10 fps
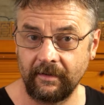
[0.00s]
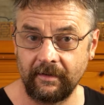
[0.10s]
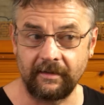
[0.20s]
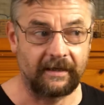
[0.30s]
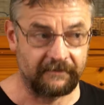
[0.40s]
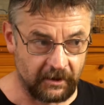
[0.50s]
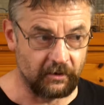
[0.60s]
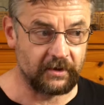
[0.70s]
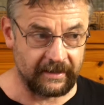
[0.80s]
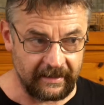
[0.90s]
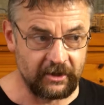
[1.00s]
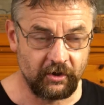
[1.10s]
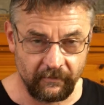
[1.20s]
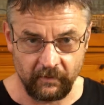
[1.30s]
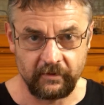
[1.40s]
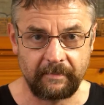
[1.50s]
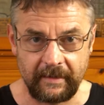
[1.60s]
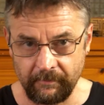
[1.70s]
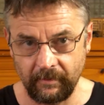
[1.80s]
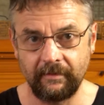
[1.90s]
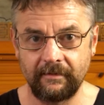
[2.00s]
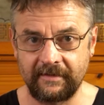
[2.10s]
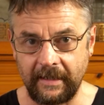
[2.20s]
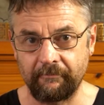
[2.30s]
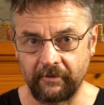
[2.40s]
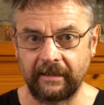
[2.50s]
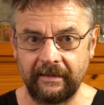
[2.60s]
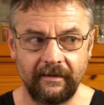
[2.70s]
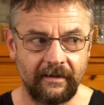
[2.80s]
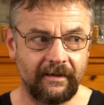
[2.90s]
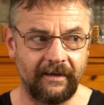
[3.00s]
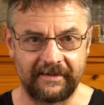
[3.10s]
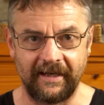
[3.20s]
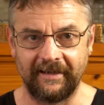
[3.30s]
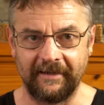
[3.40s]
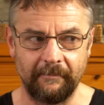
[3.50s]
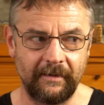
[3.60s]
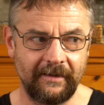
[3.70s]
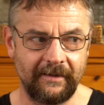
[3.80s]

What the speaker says: You'd have to go to each of those people separately and tell them